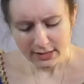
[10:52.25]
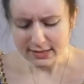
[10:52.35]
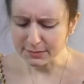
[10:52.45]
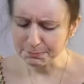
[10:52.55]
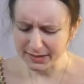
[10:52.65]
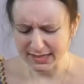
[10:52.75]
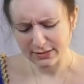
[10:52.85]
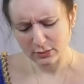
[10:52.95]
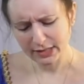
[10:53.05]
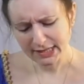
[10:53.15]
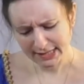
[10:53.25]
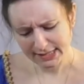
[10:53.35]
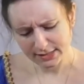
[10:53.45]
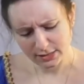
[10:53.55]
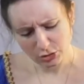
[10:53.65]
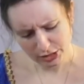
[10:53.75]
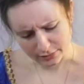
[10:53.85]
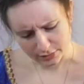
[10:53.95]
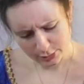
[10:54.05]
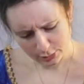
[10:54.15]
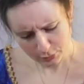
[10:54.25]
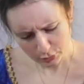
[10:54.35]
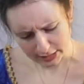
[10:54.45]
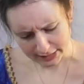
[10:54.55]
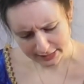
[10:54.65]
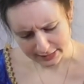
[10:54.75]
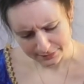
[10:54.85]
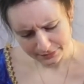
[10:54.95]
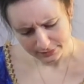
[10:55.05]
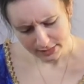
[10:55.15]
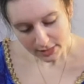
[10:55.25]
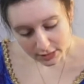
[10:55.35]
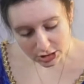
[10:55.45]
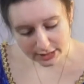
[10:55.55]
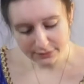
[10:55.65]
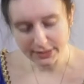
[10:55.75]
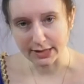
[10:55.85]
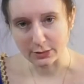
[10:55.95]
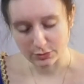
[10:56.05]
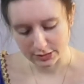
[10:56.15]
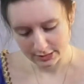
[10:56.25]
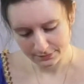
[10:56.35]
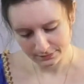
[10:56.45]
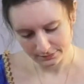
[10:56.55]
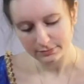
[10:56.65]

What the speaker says: It is a pity that great ladies in general are not more like her. Does she live near you, sir?"